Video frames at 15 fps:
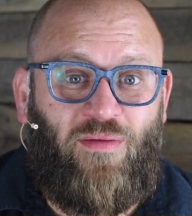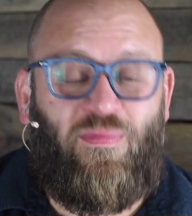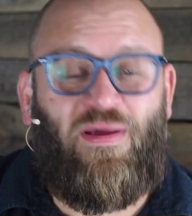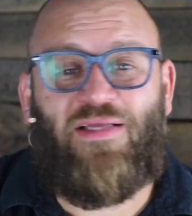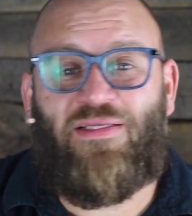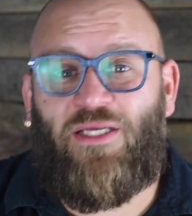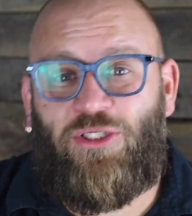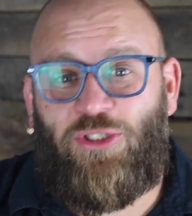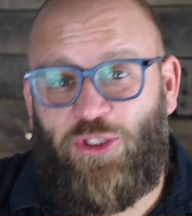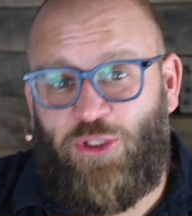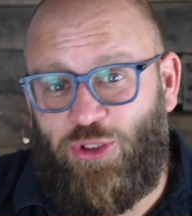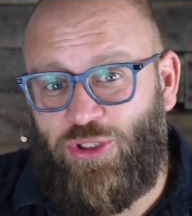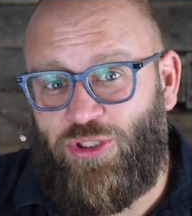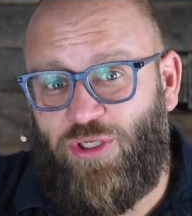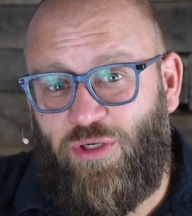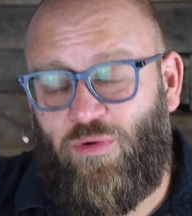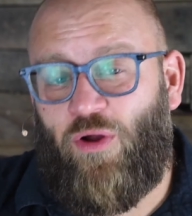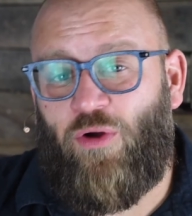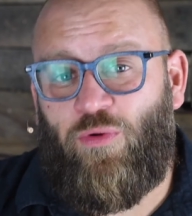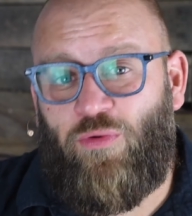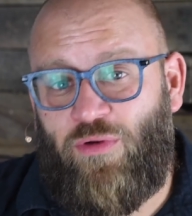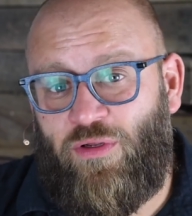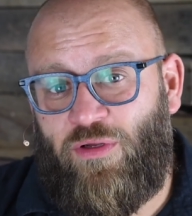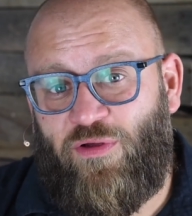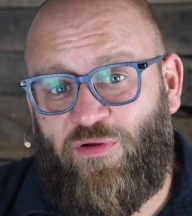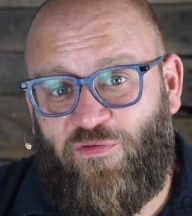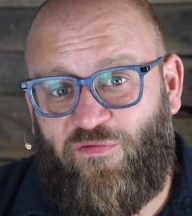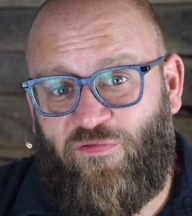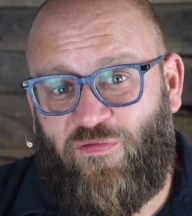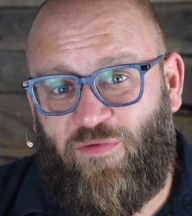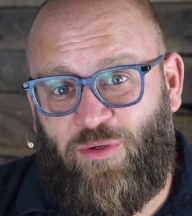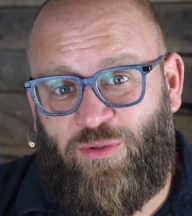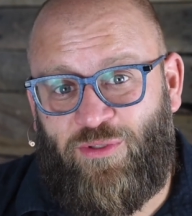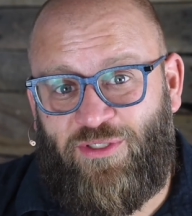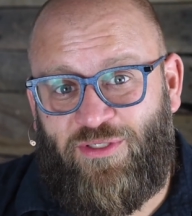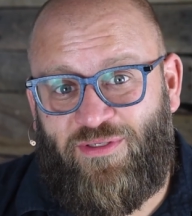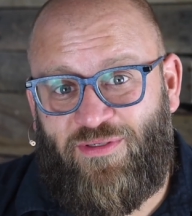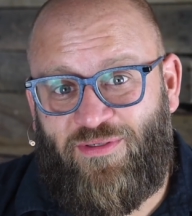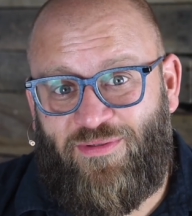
Pay attention to your own fruit.